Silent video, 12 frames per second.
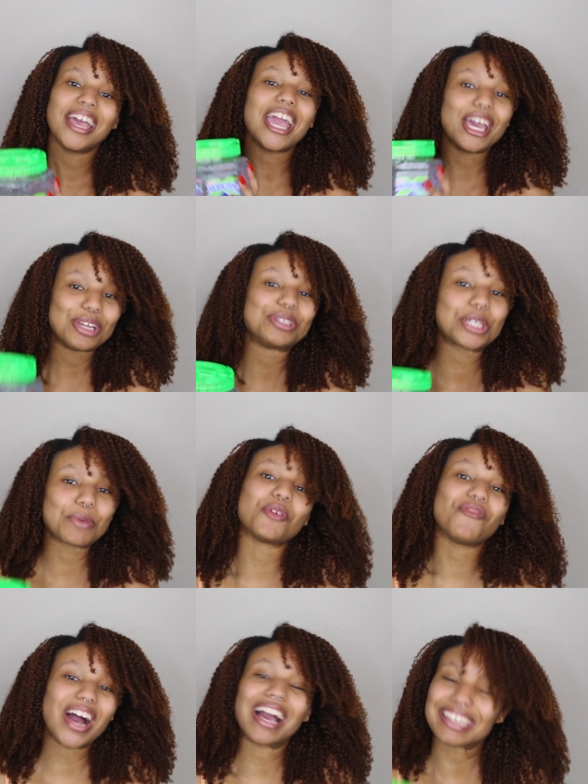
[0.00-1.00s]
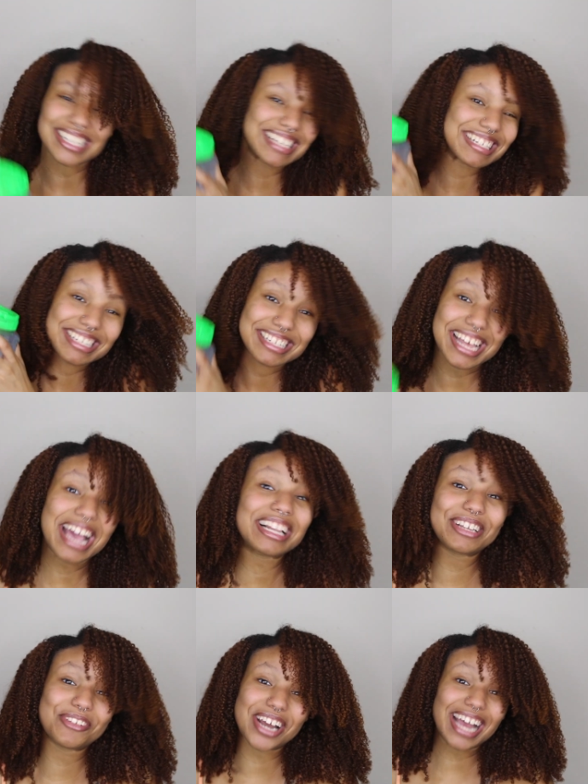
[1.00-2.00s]
and you should be fine because that's
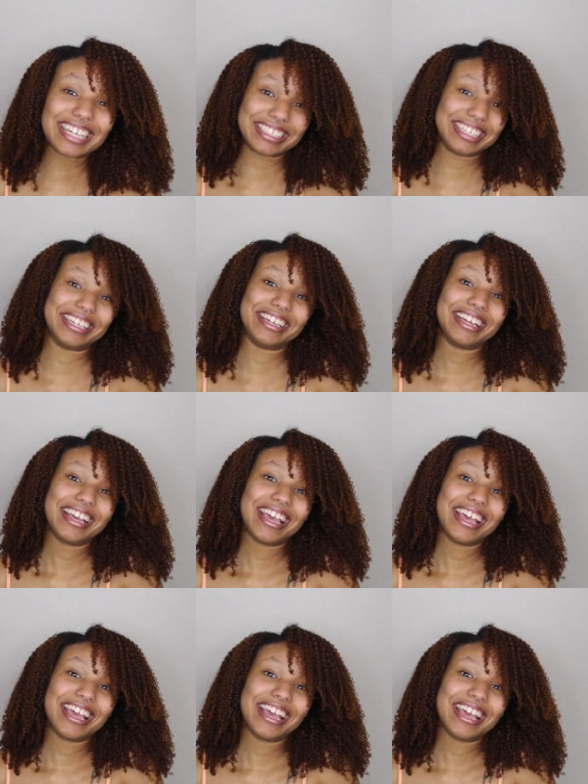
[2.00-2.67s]
exactly what I did.